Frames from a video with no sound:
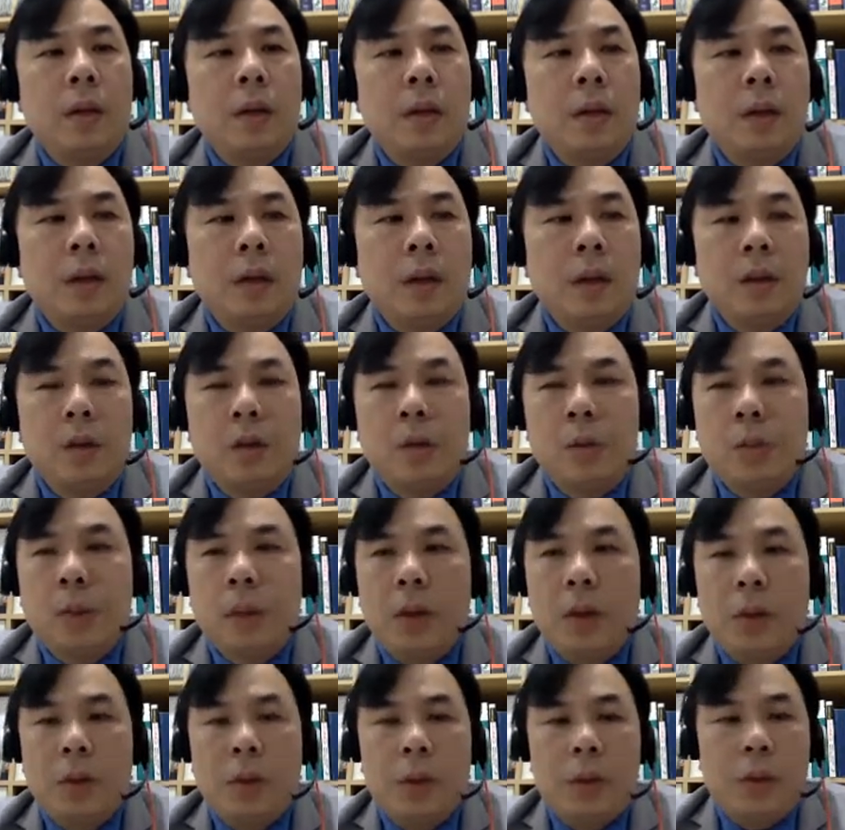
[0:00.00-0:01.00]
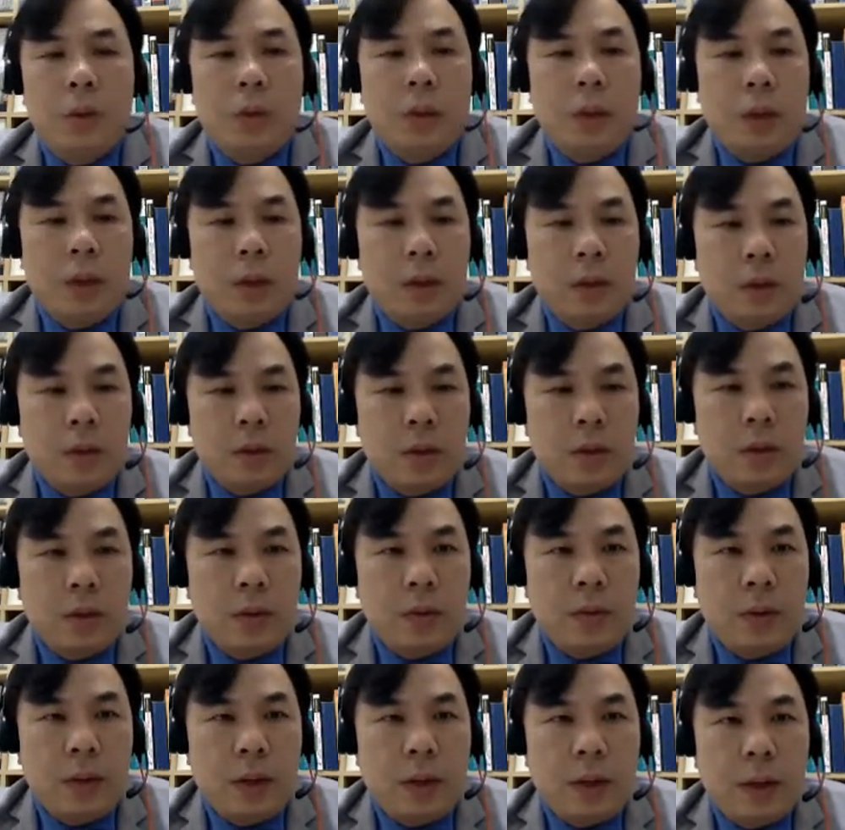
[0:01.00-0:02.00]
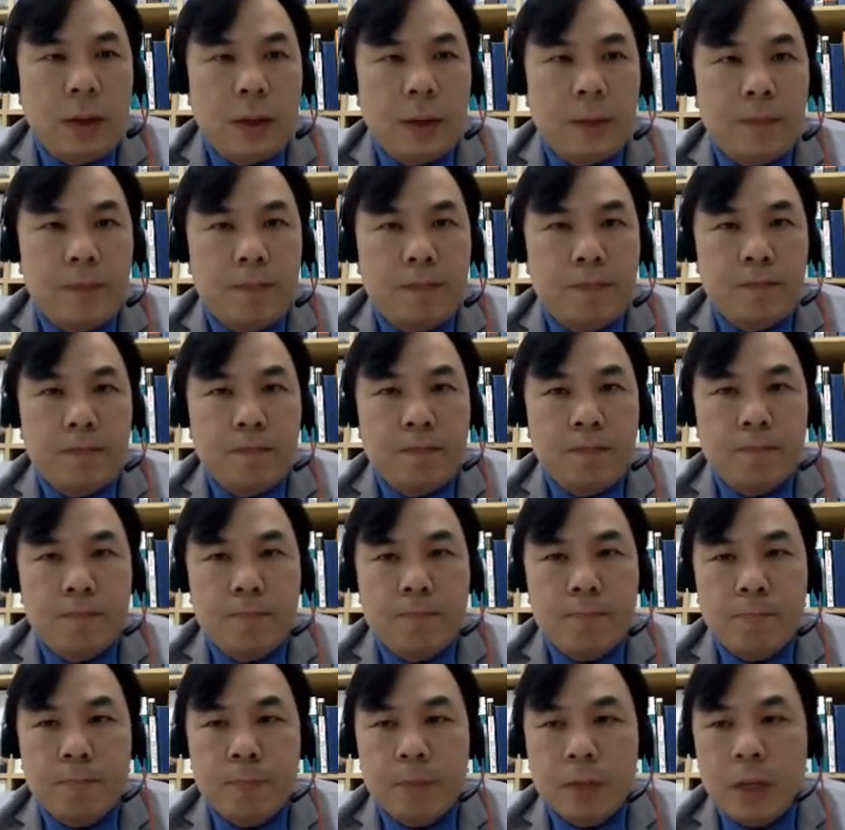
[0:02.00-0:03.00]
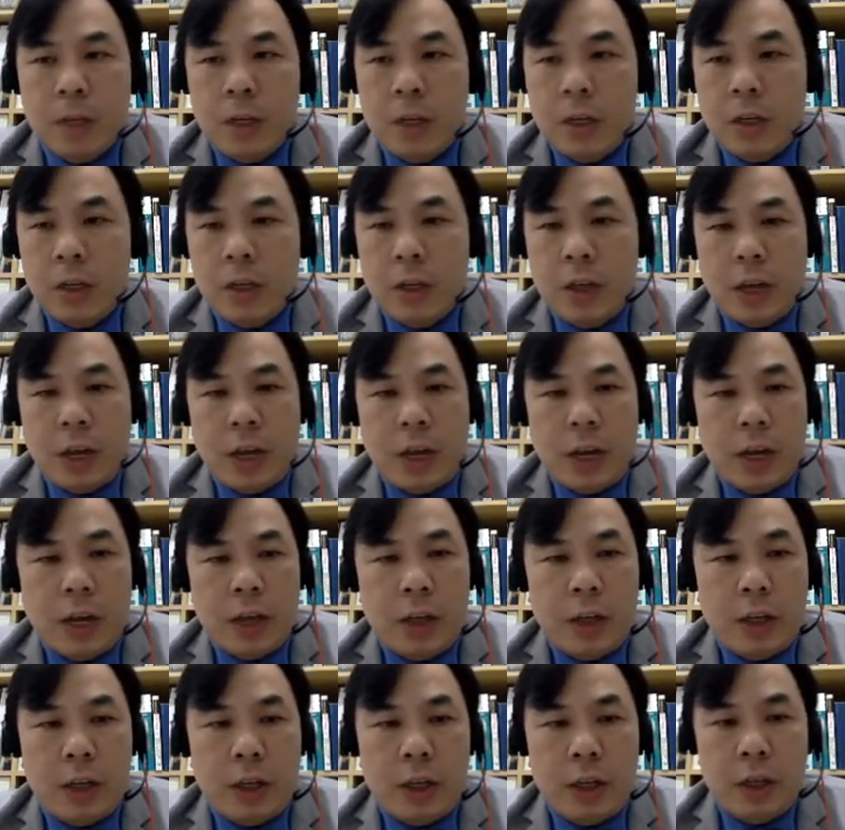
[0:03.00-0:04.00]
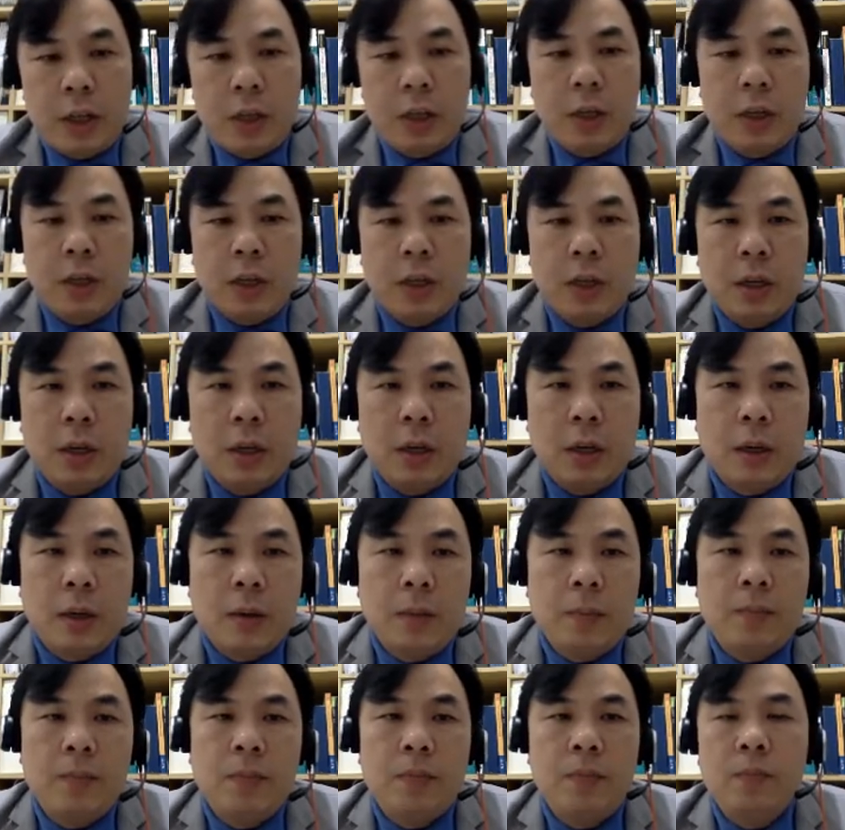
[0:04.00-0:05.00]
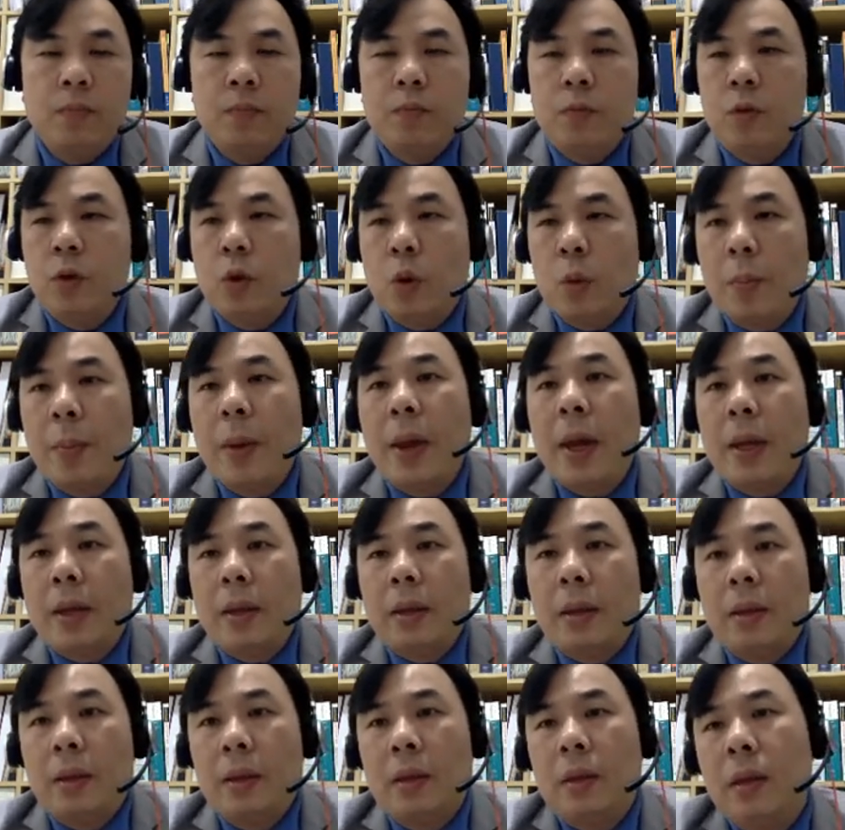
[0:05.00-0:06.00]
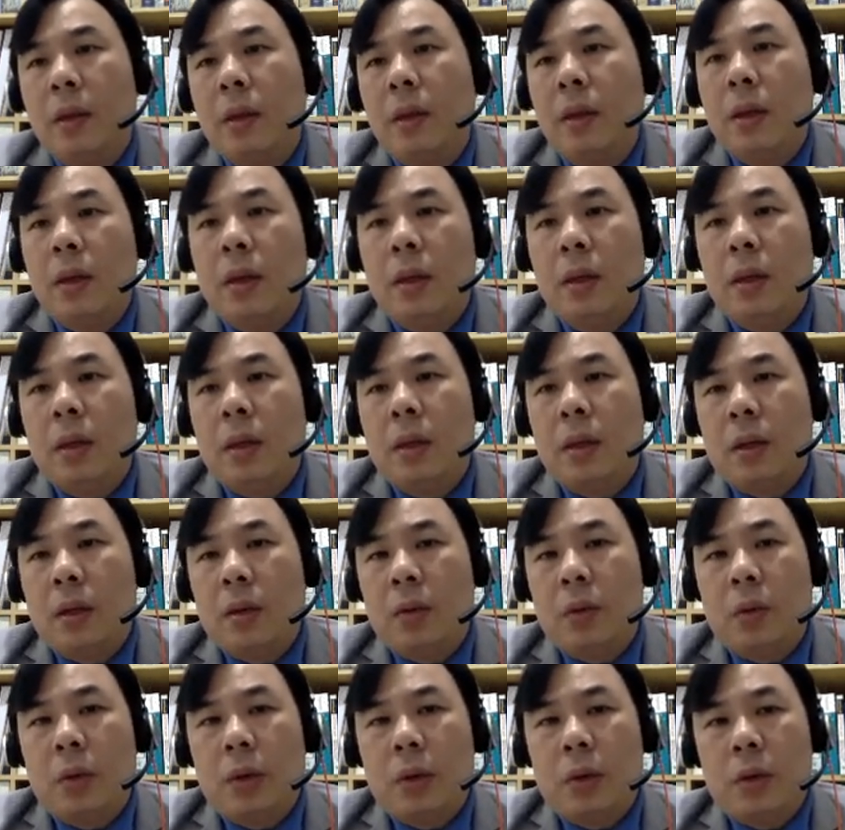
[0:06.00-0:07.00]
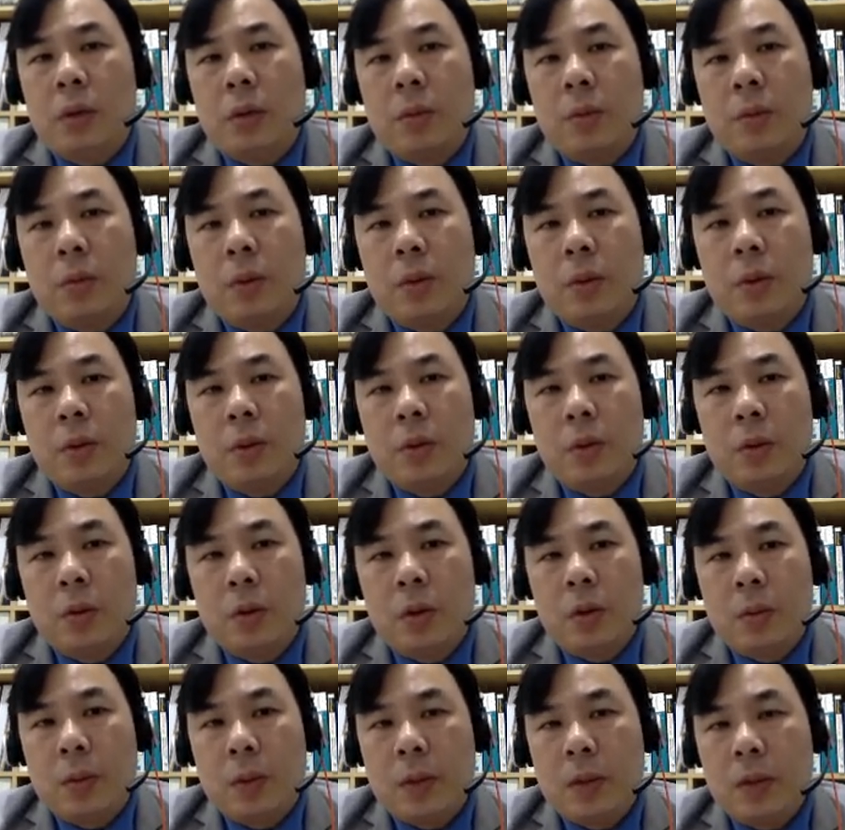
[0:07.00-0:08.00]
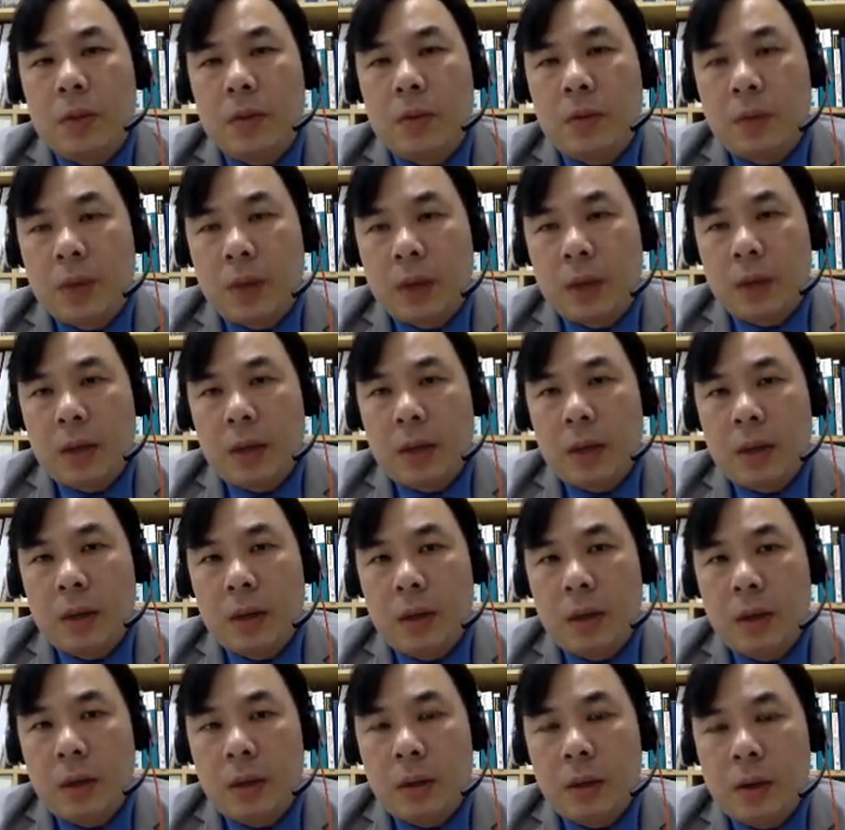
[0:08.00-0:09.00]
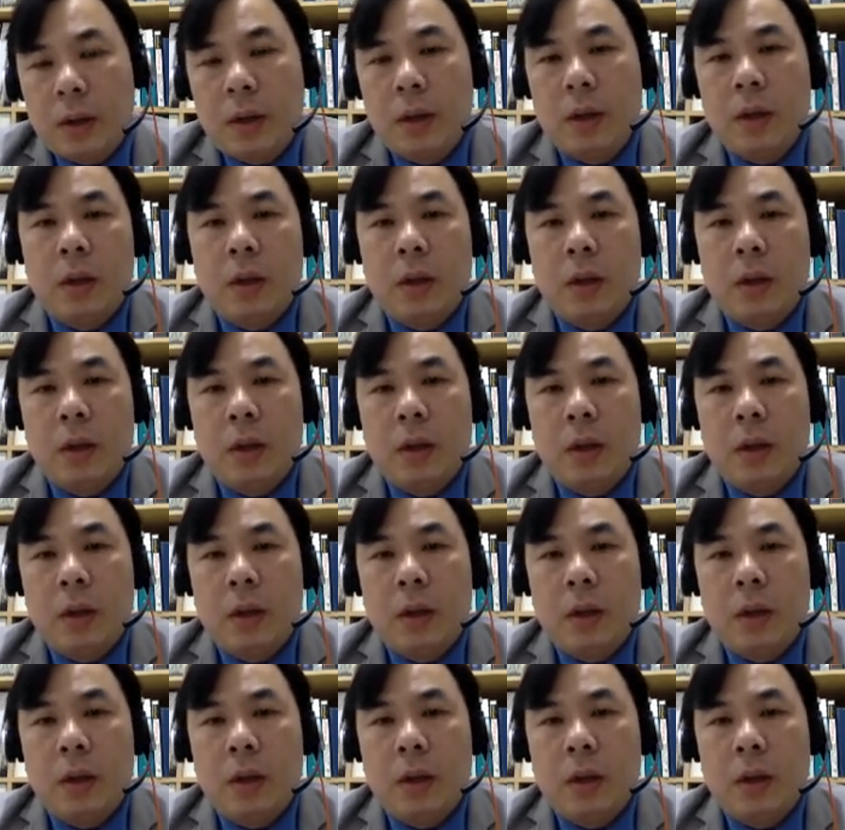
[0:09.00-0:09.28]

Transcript: Now you might want to ask yourself like, is there any domain that we are supposed to specify here? Right.